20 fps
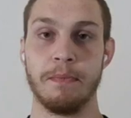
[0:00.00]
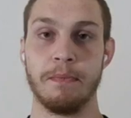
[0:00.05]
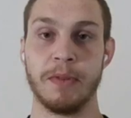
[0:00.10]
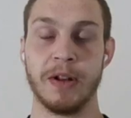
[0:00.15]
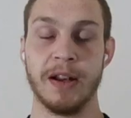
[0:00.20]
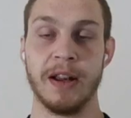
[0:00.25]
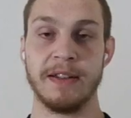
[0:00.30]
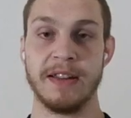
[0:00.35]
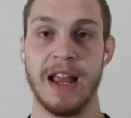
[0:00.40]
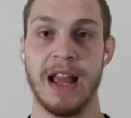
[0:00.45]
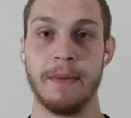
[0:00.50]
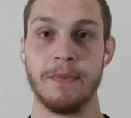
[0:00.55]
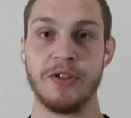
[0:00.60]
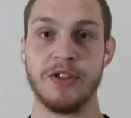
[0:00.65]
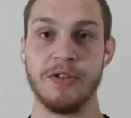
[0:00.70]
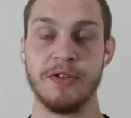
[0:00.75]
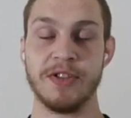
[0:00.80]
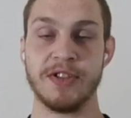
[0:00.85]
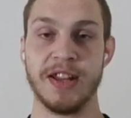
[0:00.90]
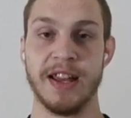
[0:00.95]
gonna damn
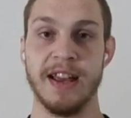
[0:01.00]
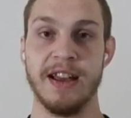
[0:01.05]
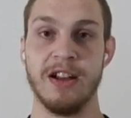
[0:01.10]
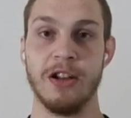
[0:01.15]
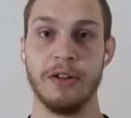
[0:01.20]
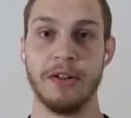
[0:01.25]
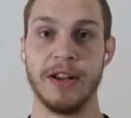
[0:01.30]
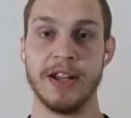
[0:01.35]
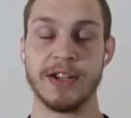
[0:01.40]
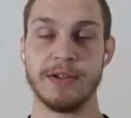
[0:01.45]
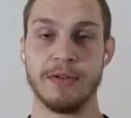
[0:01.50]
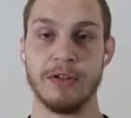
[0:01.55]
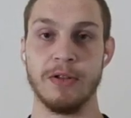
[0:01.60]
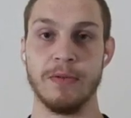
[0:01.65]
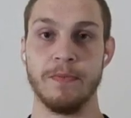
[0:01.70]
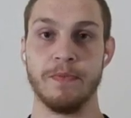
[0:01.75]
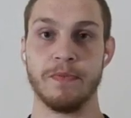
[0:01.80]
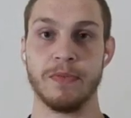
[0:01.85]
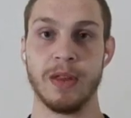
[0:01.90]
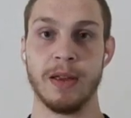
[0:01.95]
Jews to hell in Israel,
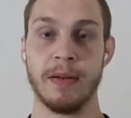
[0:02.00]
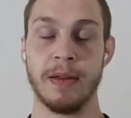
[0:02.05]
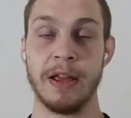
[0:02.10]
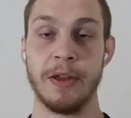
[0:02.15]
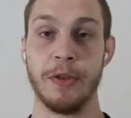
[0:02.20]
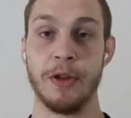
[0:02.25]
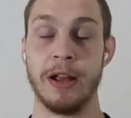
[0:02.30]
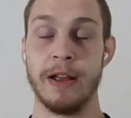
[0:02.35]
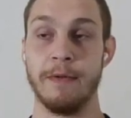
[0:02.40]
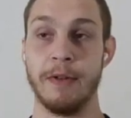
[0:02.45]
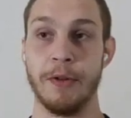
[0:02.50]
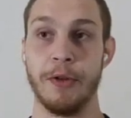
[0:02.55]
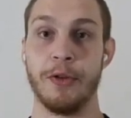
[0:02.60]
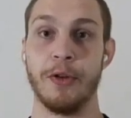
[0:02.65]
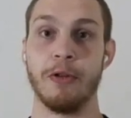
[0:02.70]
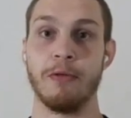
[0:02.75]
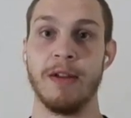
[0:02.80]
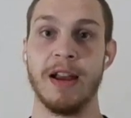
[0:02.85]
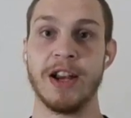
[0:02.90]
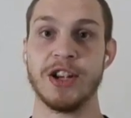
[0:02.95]
whether
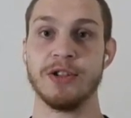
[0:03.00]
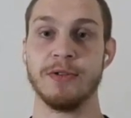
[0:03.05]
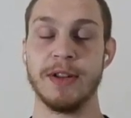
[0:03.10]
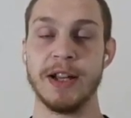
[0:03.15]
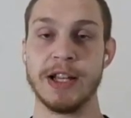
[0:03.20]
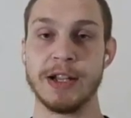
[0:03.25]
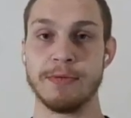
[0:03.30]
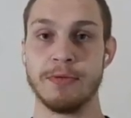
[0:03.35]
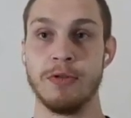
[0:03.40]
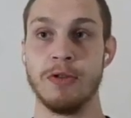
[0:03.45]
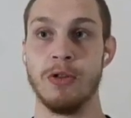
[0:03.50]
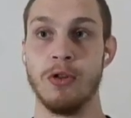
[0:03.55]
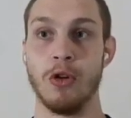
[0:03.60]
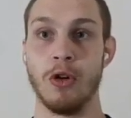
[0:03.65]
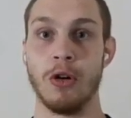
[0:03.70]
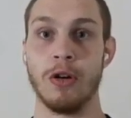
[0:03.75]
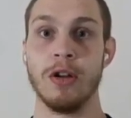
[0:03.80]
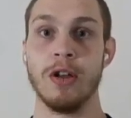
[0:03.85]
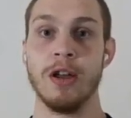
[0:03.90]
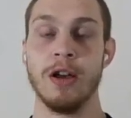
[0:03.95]
they're racial Israel
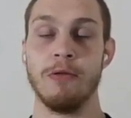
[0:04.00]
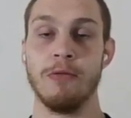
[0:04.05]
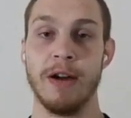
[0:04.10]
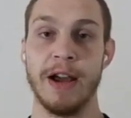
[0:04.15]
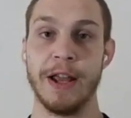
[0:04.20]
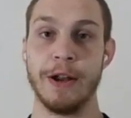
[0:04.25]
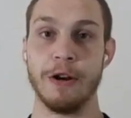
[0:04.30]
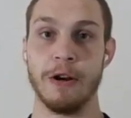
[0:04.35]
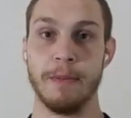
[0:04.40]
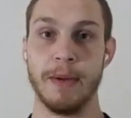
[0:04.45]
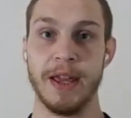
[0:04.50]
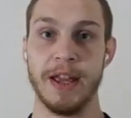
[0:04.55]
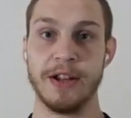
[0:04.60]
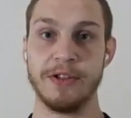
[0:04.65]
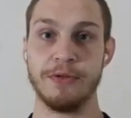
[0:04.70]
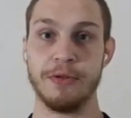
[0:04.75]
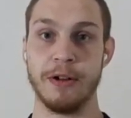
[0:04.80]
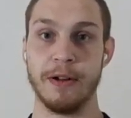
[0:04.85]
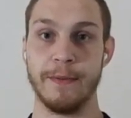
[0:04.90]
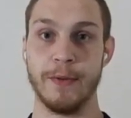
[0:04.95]
or white
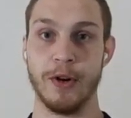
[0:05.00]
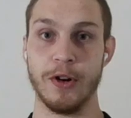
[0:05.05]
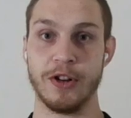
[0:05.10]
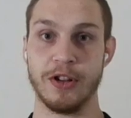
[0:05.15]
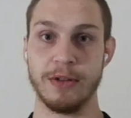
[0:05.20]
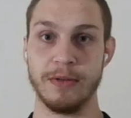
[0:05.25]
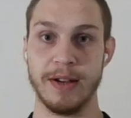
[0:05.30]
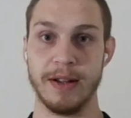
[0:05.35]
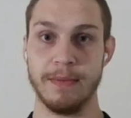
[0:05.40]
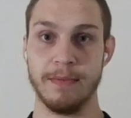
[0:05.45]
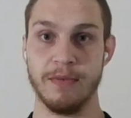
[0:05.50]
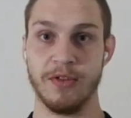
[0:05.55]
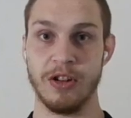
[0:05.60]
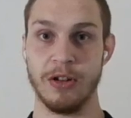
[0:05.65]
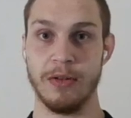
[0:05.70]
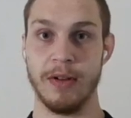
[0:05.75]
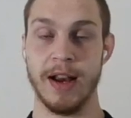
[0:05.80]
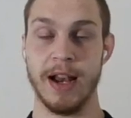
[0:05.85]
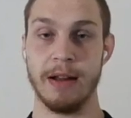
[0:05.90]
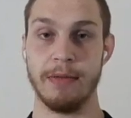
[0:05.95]
Europeans who convert to it.
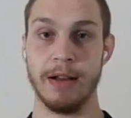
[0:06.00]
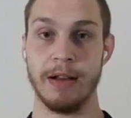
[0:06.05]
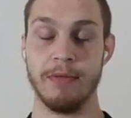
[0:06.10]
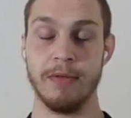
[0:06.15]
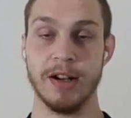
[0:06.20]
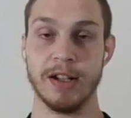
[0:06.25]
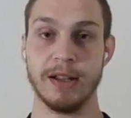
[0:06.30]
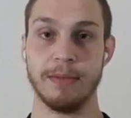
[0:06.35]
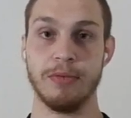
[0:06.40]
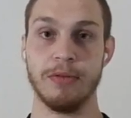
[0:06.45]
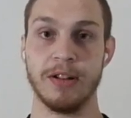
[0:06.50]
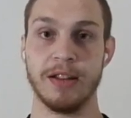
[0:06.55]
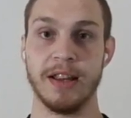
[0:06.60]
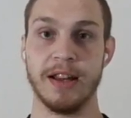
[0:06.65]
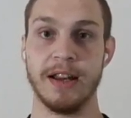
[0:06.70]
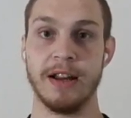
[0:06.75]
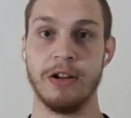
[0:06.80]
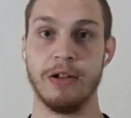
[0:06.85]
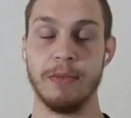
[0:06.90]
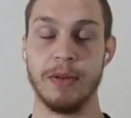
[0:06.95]
So anyway, wanted to point
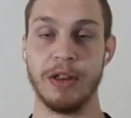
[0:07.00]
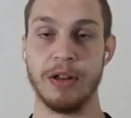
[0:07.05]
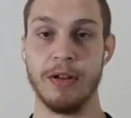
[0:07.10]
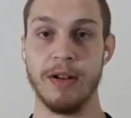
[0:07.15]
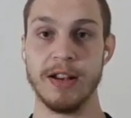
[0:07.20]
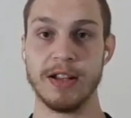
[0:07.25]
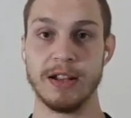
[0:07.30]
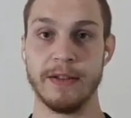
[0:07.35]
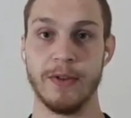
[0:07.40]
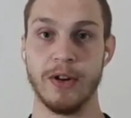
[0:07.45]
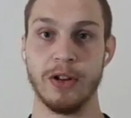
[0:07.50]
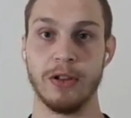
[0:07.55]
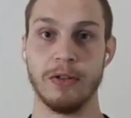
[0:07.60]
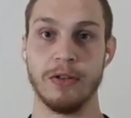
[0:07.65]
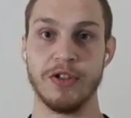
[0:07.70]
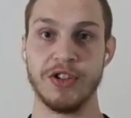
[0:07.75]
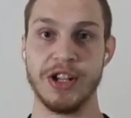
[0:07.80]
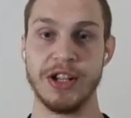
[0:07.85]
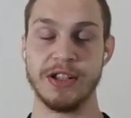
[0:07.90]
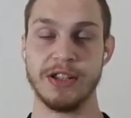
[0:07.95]
that out. May the grace of our
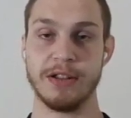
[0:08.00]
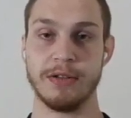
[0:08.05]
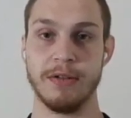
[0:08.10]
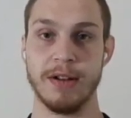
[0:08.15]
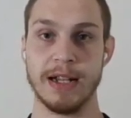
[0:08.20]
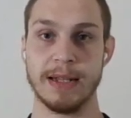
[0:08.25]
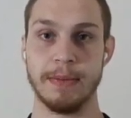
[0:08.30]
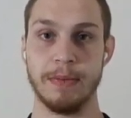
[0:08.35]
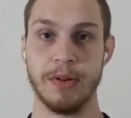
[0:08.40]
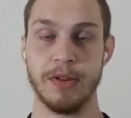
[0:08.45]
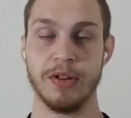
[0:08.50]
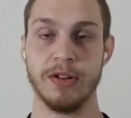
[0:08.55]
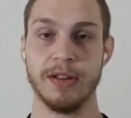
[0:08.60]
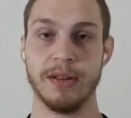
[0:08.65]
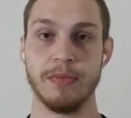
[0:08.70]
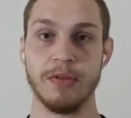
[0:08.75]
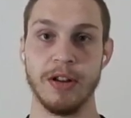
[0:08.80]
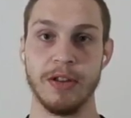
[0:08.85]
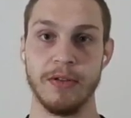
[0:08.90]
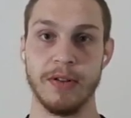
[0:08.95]
Lord Jesus Christ with all
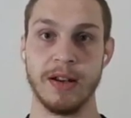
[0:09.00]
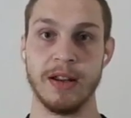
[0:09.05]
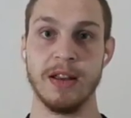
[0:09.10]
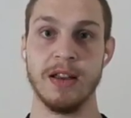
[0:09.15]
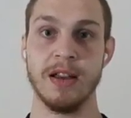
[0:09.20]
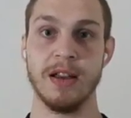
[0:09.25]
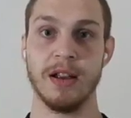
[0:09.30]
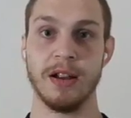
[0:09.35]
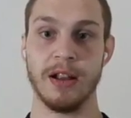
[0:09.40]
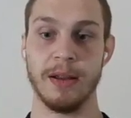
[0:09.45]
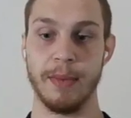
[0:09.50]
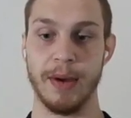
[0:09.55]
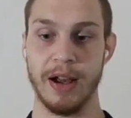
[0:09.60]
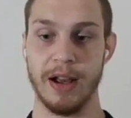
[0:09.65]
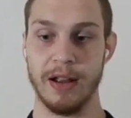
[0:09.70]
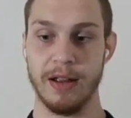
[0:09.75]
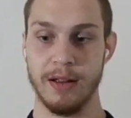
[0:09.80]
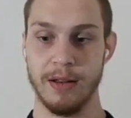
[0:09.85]
the brethren. Goodbye.